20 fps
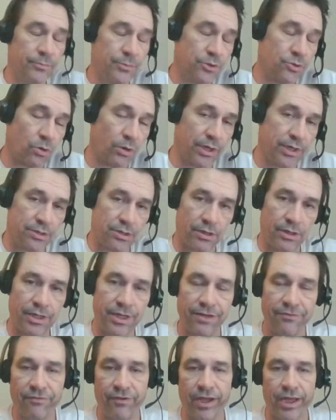Torg
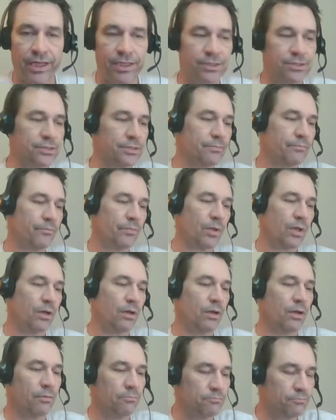Eternity fans,
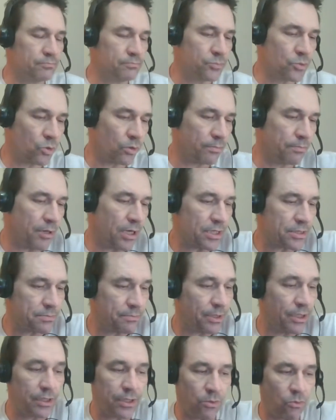um, Torg
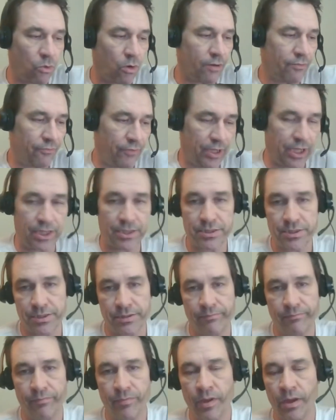Possibility War fans.